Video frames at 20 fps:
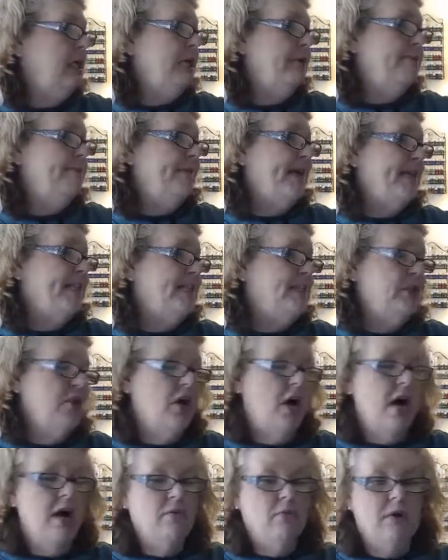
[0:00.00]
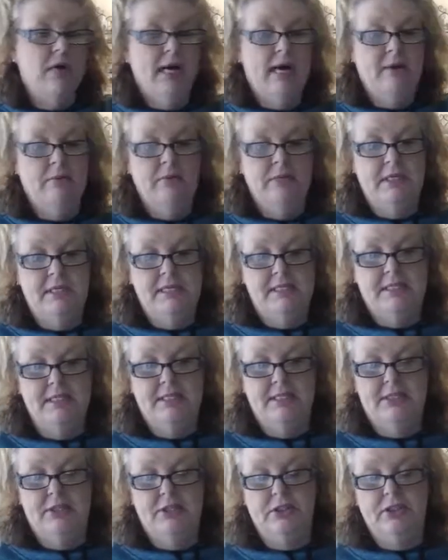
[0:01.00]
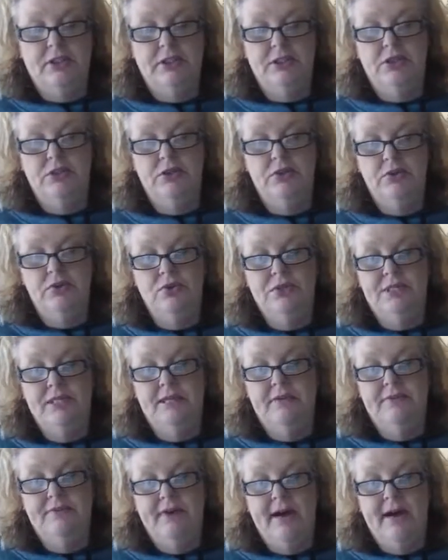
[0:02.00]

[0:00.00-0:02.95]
That's not what I would necessarily use if